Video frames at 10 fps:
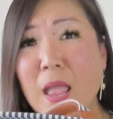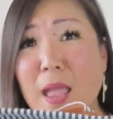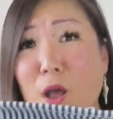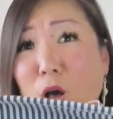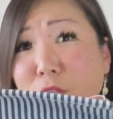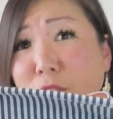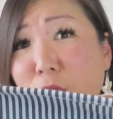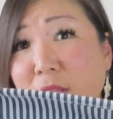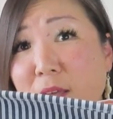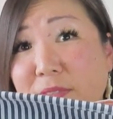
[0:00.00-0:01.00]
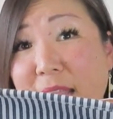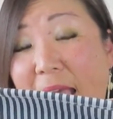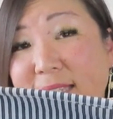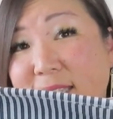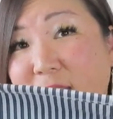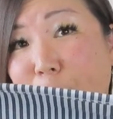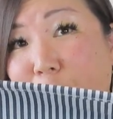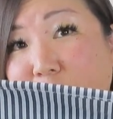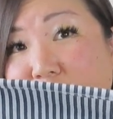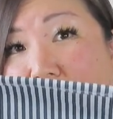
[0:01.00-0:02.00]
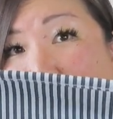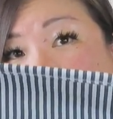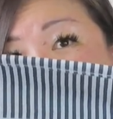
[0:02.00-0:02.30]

I also love that it has a zipper top.